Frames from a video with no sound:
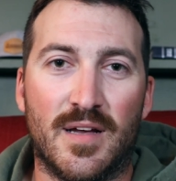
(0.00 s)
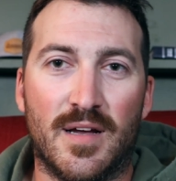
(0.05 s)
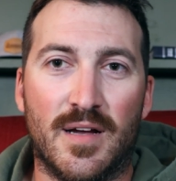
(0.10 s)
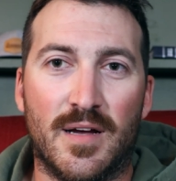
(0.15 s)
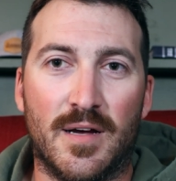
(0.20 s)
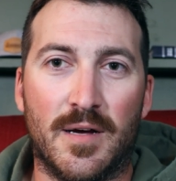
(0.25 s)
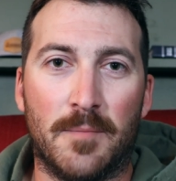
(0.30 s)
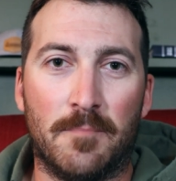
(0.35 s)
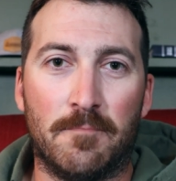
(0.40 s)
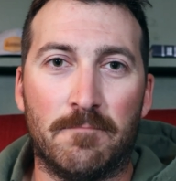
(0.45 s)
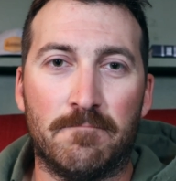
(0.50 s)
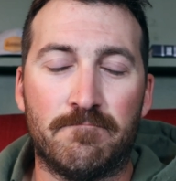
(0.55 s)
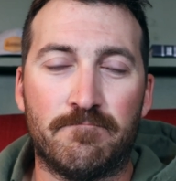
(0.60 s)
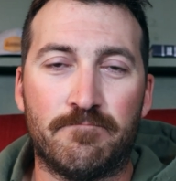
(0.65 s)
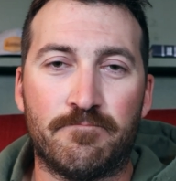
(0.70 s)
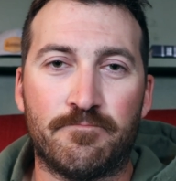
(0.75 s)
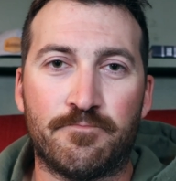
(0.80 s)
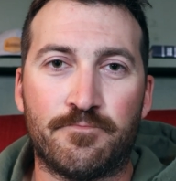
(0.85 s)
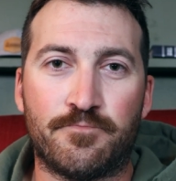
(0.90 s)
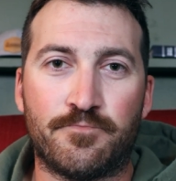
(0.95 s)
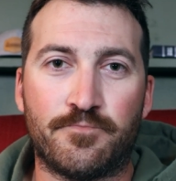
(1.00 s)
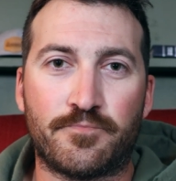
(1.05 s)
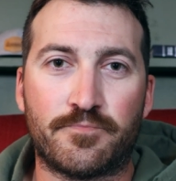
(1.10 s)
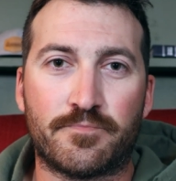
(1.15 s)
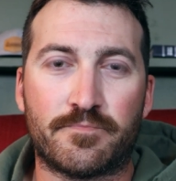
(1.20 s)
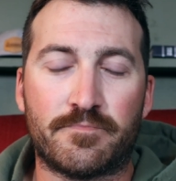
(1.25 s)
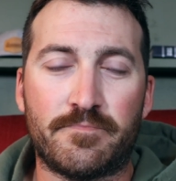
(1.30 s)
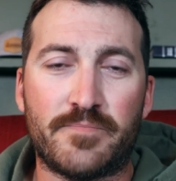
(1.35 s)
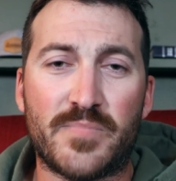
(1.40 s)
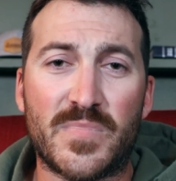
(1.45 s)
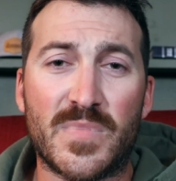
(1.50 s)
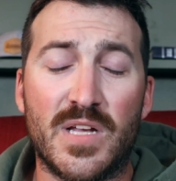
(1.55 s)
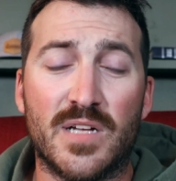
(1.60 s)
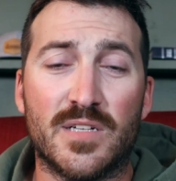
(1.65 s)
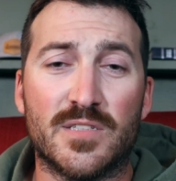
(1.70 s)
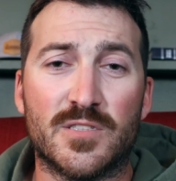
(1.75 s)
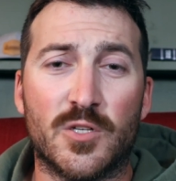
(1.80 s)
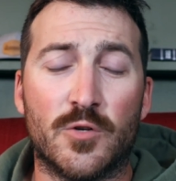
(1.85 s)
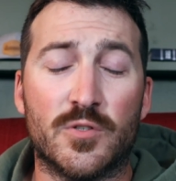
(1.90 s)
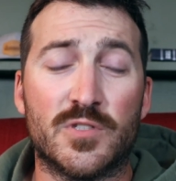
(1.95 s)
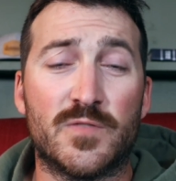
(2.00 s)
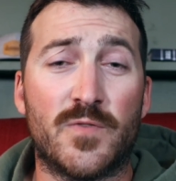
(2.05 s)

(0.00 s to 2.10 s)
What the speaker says: So as